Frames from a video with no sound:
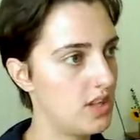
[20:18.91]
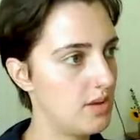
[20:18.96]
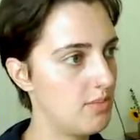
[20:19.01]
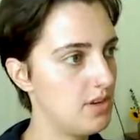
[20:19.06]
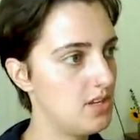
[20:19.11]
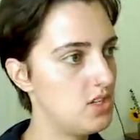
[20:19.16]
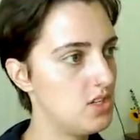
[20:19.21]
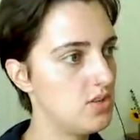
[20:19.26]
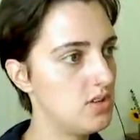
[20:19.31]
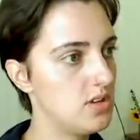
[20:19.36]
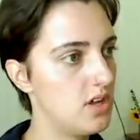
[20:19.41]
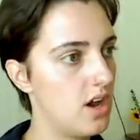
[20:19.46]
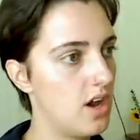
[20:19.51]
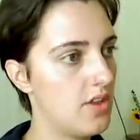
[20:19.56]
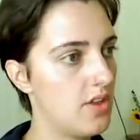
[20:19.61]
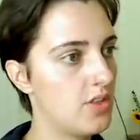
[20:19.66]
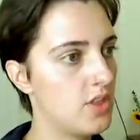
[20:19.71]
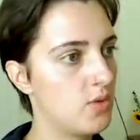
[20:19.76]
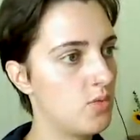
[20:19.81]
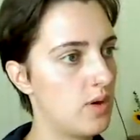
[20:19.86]
Let me do
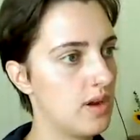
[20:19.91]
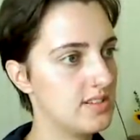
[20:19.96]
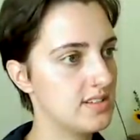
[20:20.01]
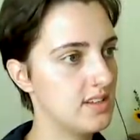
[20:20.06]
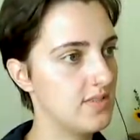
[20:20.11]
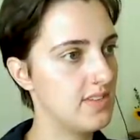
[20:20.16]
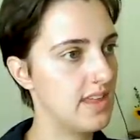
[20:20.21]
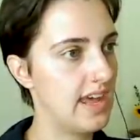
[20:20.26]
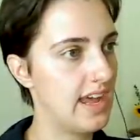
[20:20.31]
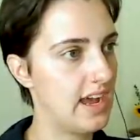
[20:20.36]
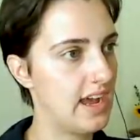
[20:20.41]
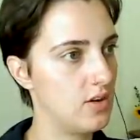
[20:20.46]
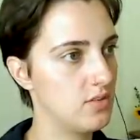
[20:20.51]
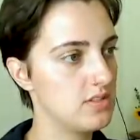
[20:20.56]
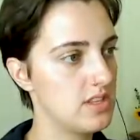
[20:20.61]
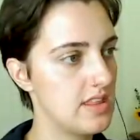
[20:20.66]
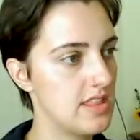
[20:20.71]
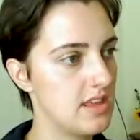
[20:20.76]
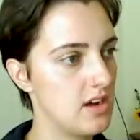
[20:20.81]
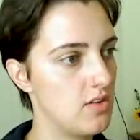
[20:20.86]
the rest of the
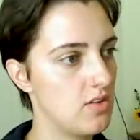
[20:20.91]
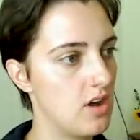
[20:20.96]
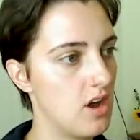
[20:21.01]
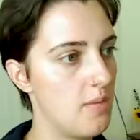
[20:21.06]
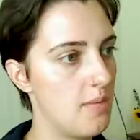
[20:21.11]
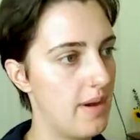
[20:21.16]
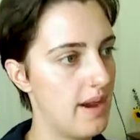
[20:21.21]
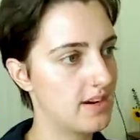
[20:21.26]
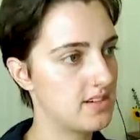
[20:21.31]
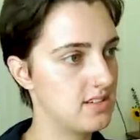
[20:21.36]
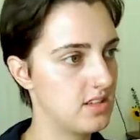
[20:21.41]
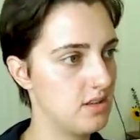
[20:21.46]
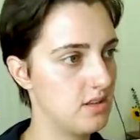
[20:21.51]
house and then I'll come back to the